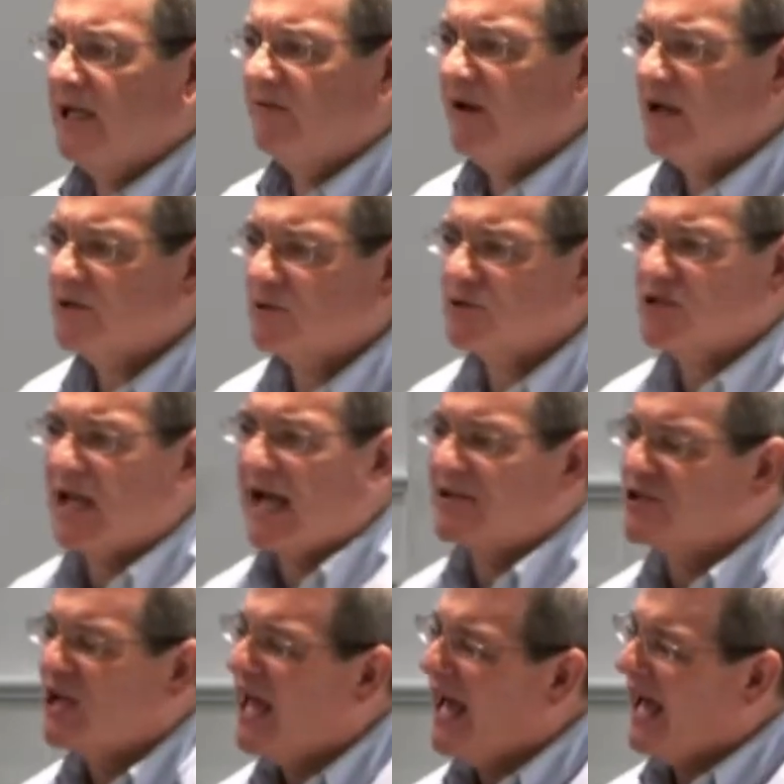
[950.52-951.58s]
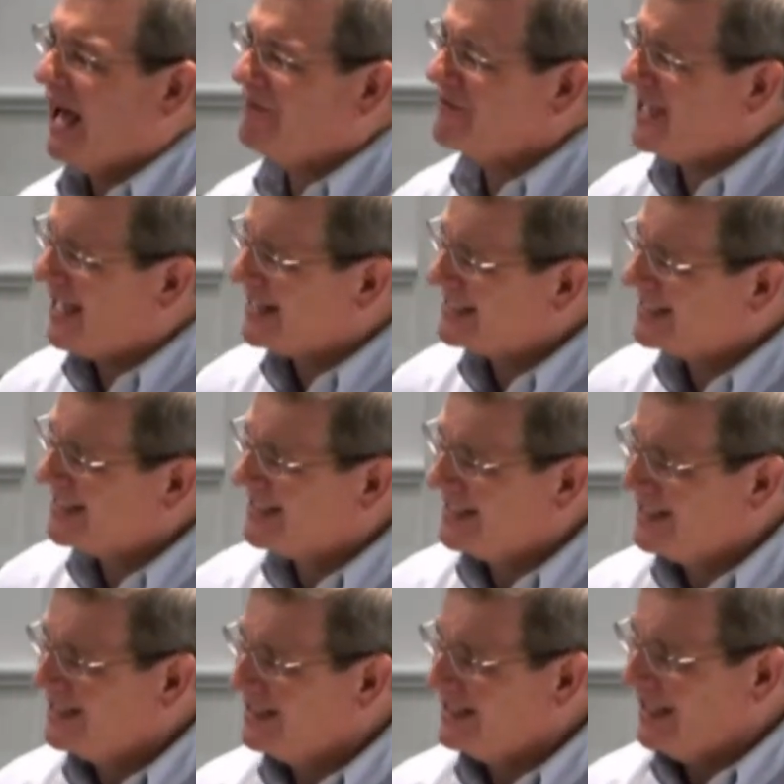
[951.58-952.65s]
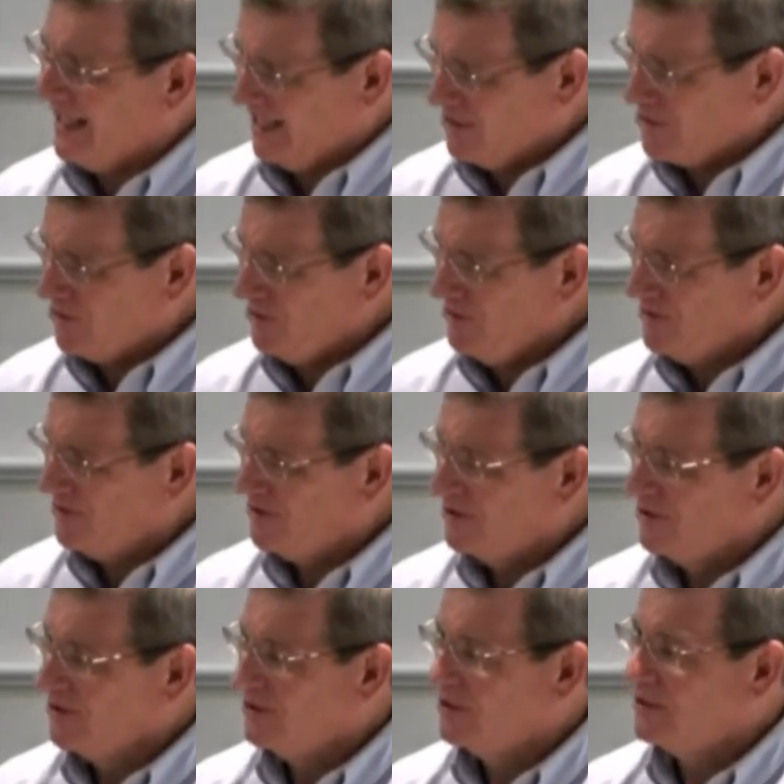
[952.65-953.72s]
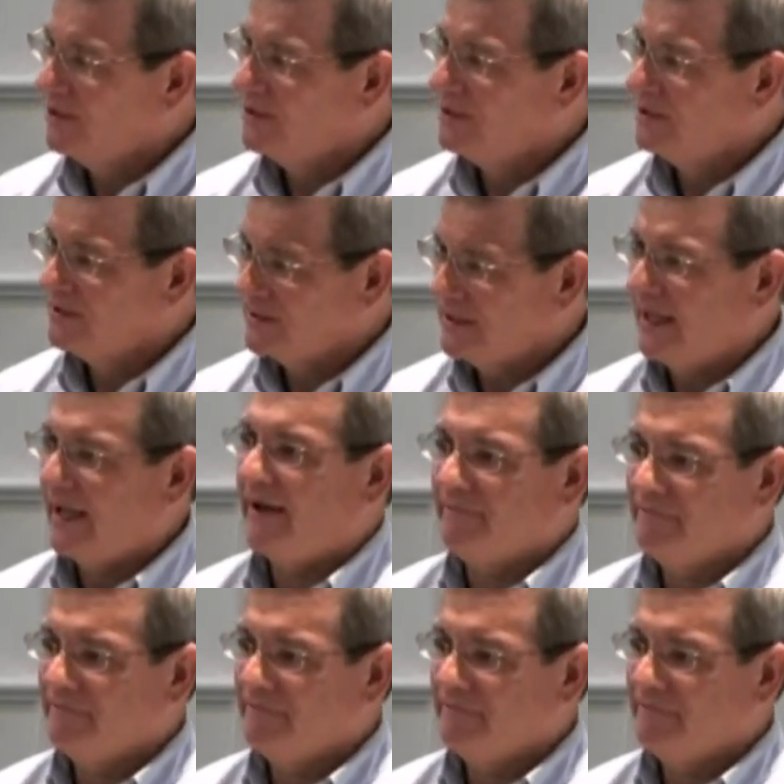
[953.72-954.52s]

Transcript: of exercise. I've got cancer? Yeah.